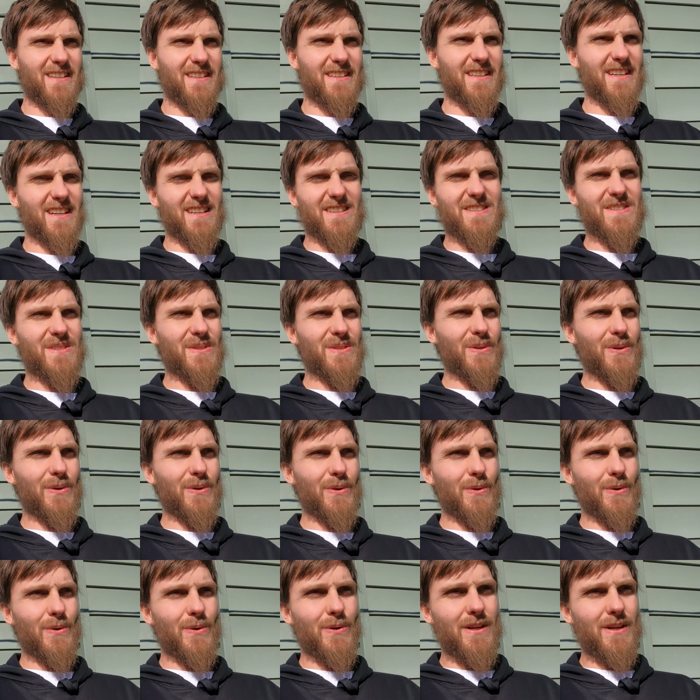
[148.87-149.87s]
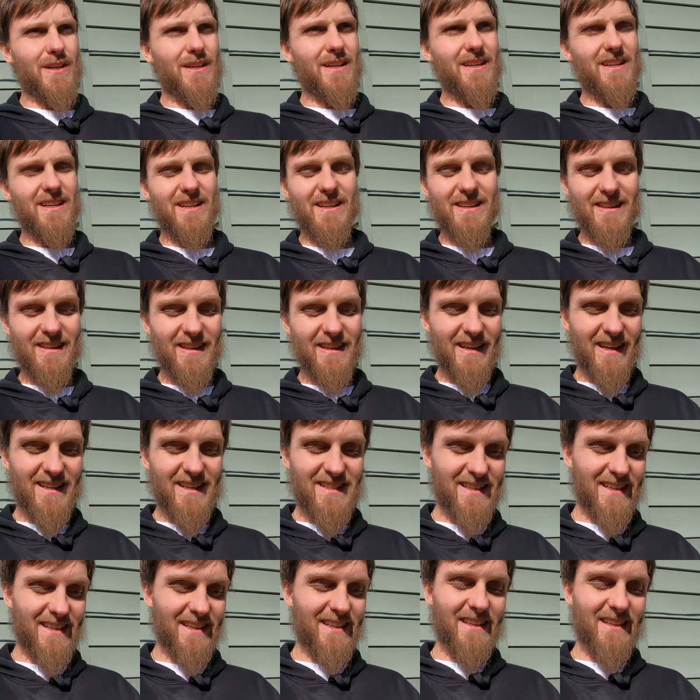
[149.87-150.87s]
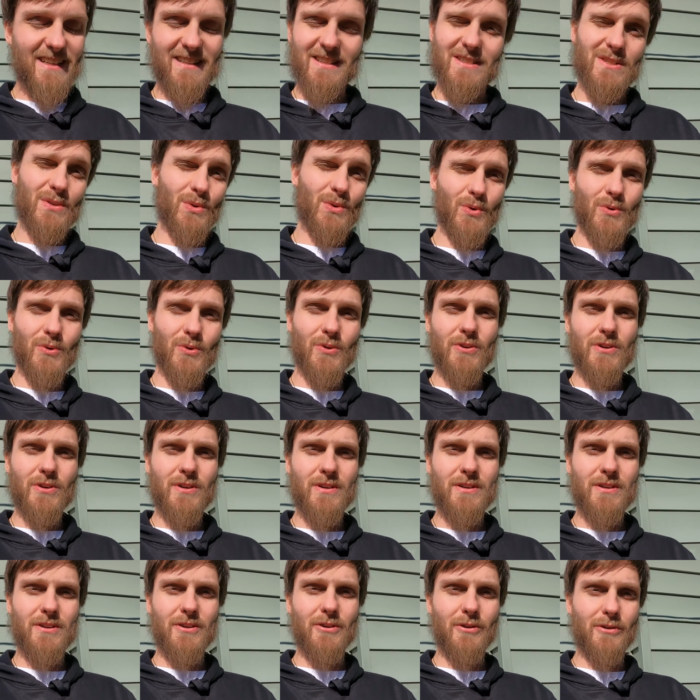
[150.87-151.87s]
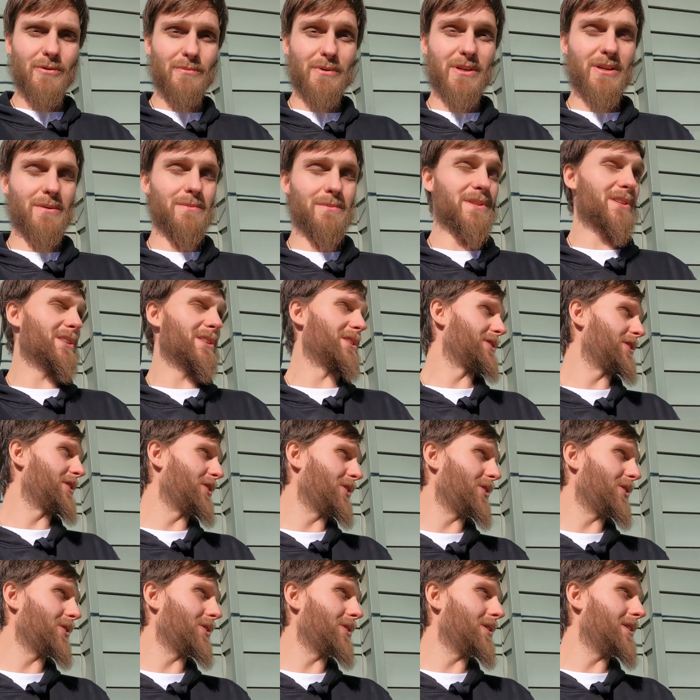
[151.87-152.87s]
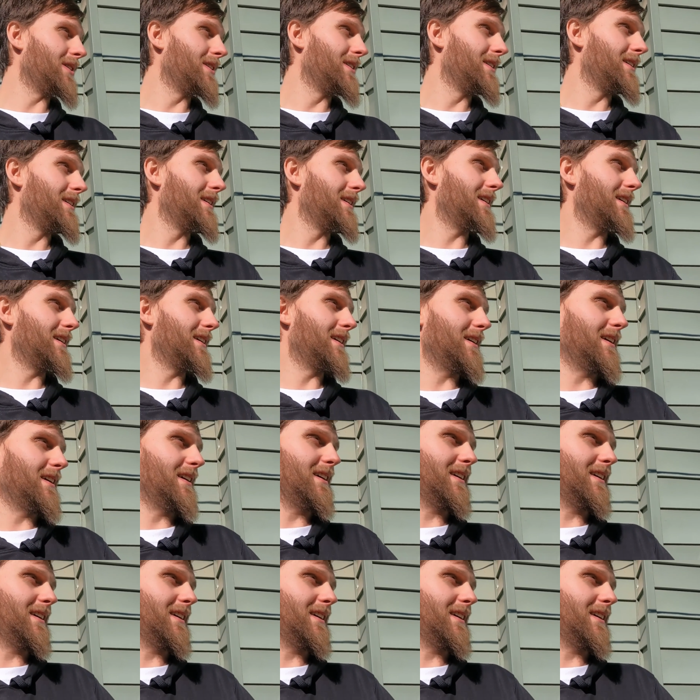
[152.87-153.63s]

yeah, so and then as that kid gets older, you know, he becomes an adult. Hey,